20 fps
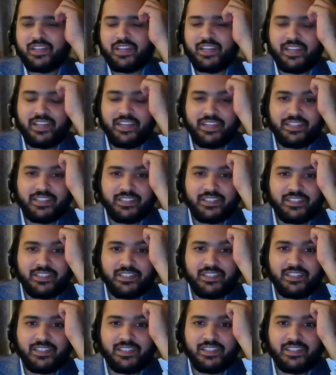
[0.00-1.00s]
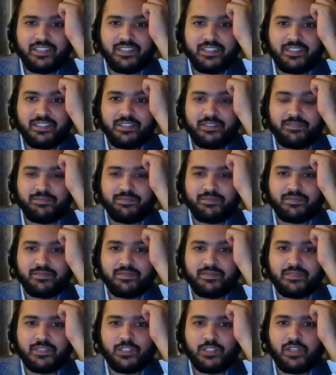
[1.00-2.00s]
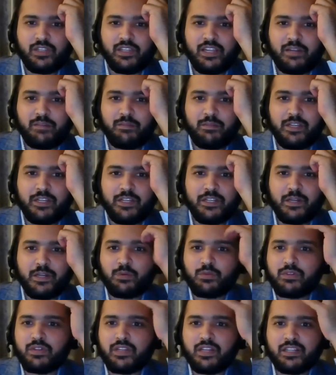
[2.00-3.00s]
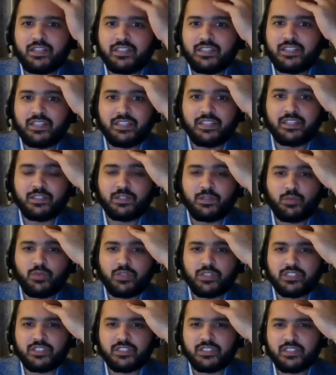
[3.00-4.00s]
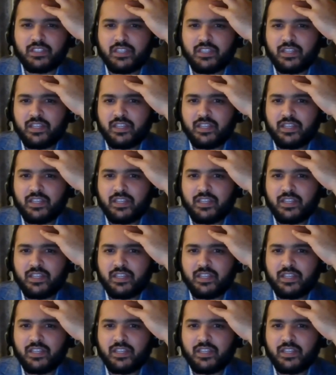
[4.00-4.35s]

And so let me read out another question.